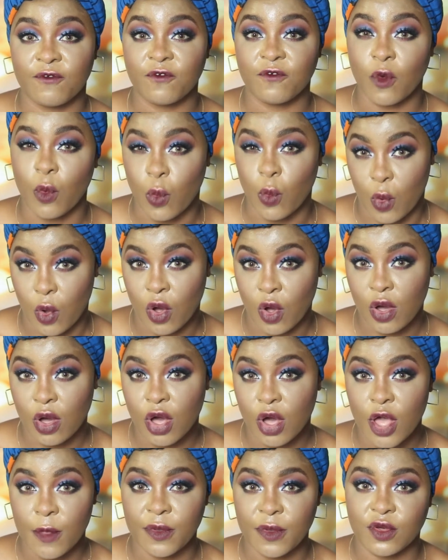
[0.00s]
for work,
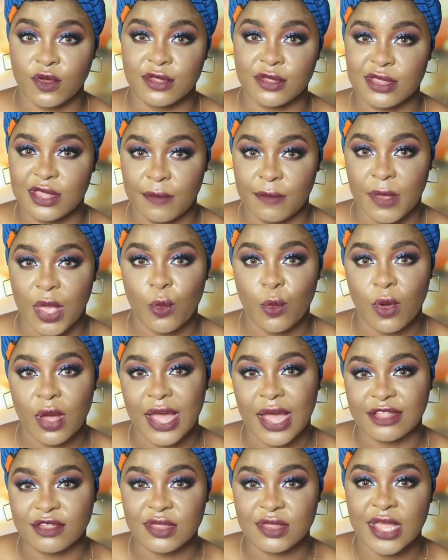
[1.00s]
because in my
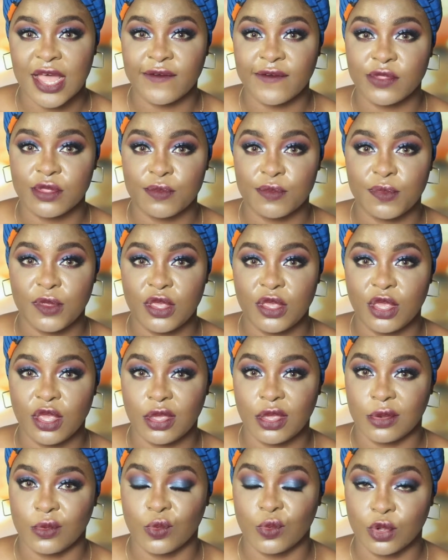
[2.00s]
work I just have to be
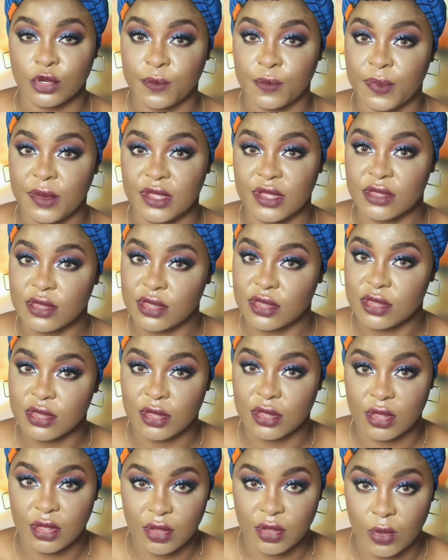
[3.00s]
in one place
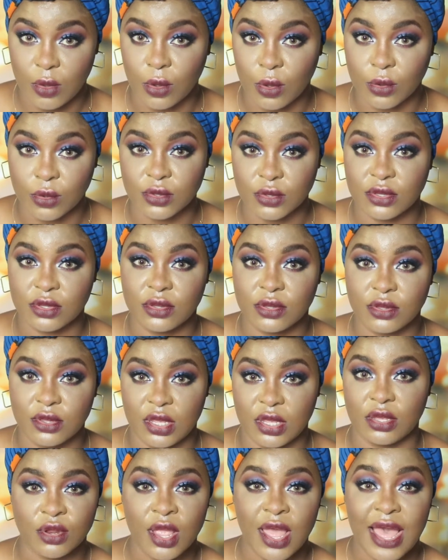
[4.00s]
all
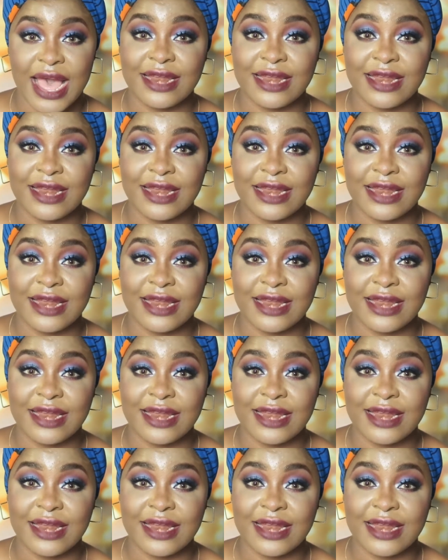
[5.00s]
day,